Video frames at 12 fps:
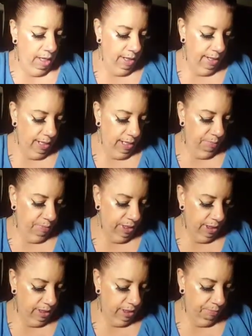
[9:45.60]
And then I
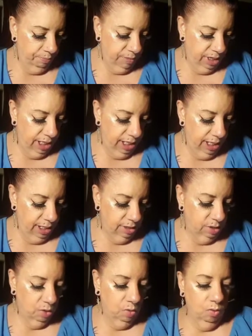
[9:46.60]
picked up
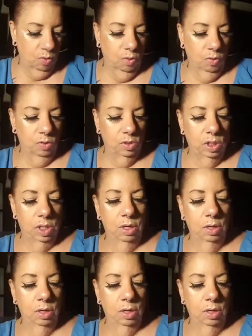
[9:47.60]
these gold